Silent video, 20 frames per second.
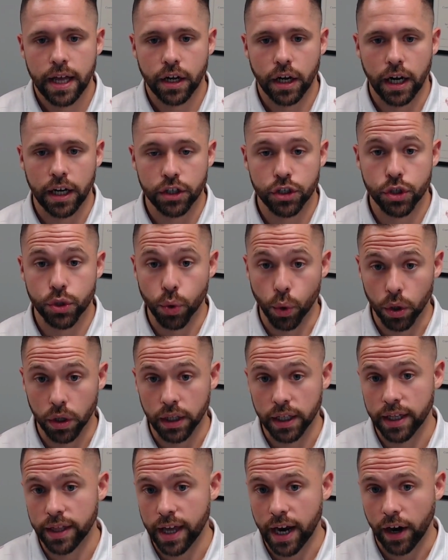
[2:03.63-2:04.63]

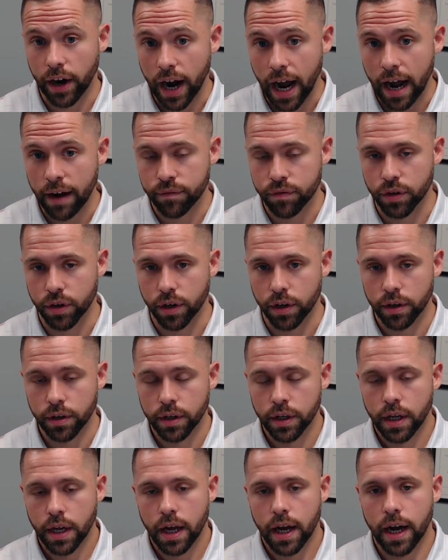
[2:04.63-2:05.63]
shortly thereafter,
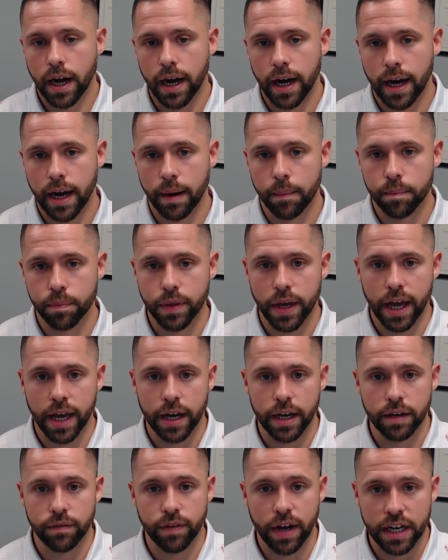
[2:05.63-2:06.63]
and
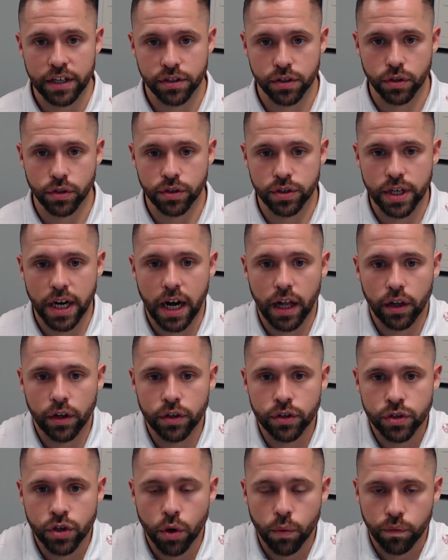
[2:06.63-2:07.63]
invest those
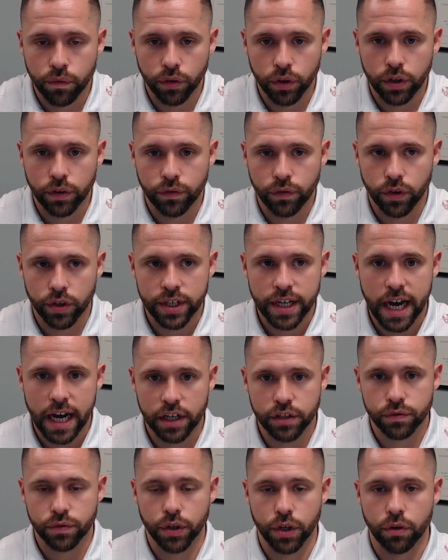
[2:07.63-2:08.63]
dollars hopefully for
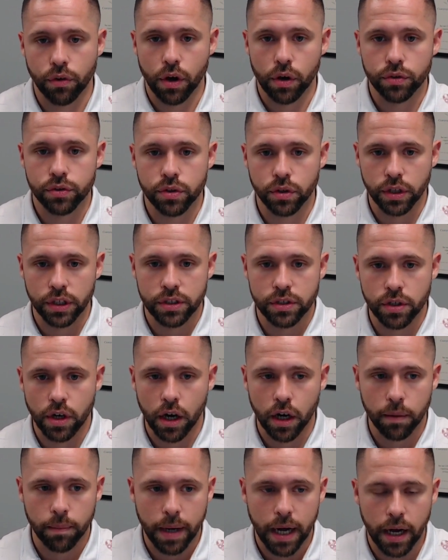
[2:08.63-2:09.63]
tax-free growth. So let's
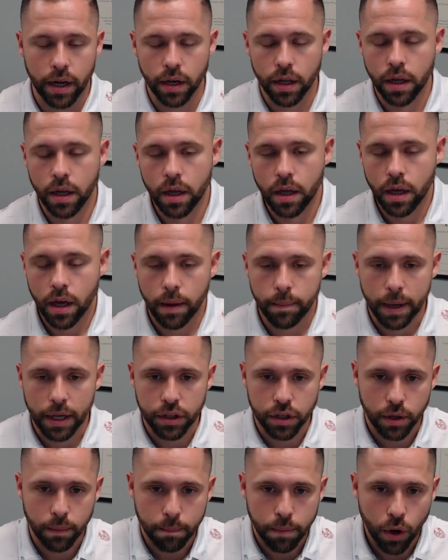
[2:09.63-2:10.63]
talk about
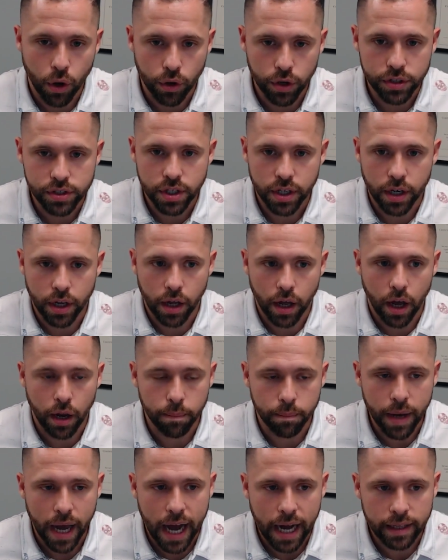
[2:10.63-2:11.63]
the components and
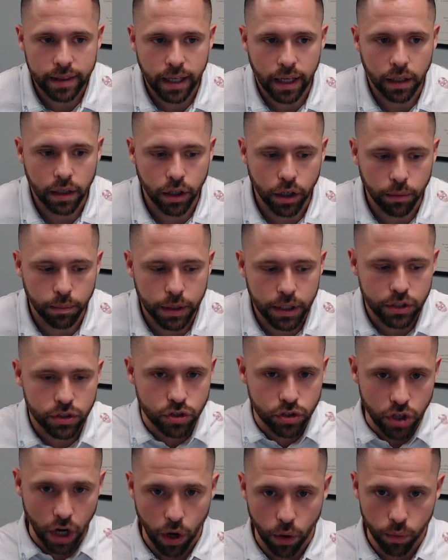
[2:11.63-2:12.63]
unpack that a little bit.
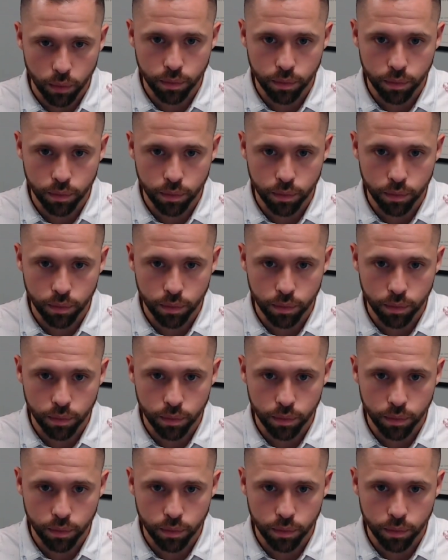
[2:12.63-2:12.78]
So